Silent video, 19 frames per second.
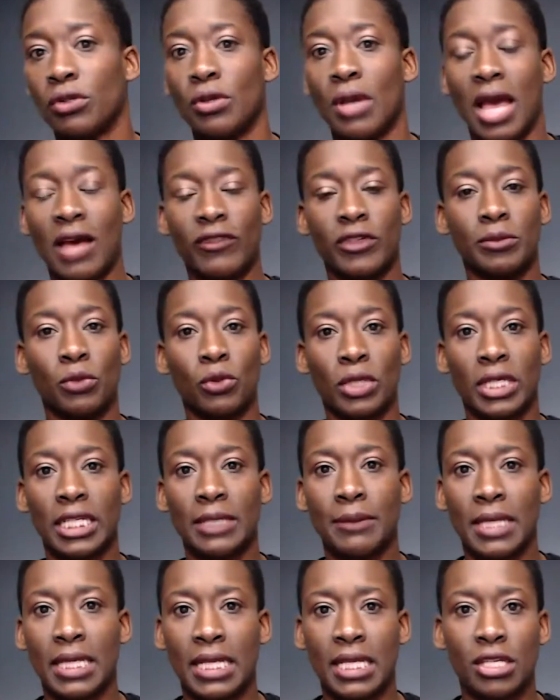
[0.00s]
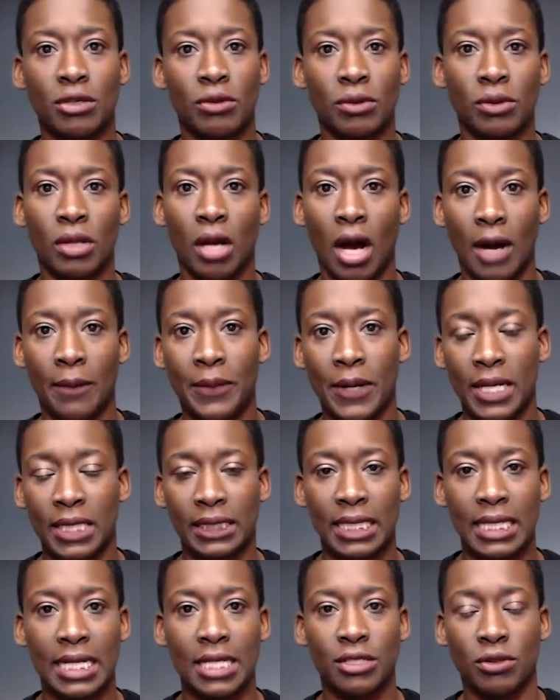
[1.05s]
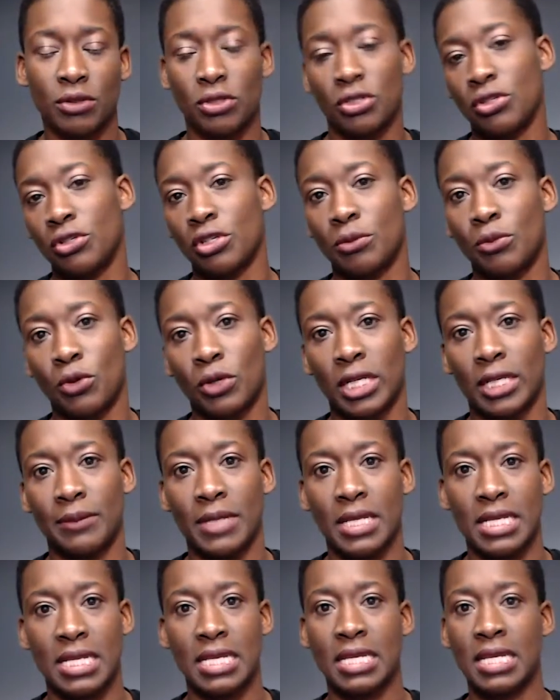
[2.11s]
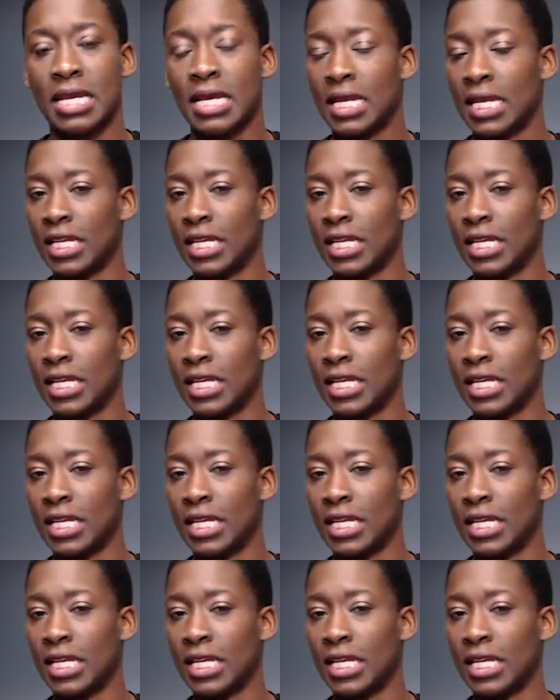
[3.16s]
have a morning meeting, you hop online, you do your morning meeting.